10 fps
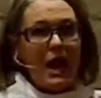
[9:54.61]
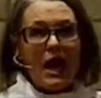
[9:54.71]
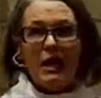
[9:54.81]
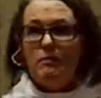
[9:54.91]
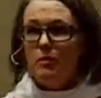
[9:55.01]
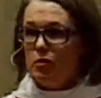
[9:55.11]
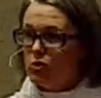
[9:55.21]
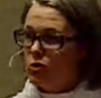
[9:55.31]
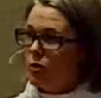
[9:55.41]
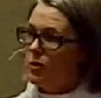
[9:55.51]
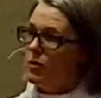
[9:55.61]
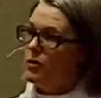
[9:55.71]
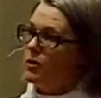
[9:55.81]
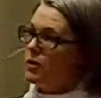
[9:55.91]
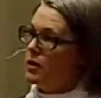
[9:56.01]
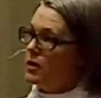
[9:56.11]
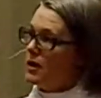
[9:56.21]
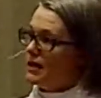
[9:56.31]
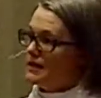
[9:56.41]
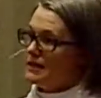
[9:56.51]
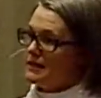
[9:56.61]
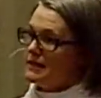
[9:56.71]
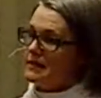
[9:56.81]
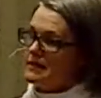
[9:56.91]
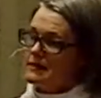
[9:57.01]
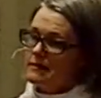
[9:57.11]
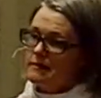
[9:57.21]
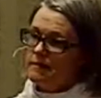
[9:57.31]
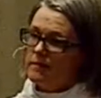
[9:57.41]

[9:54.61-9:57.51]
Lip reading: and mutual assistance.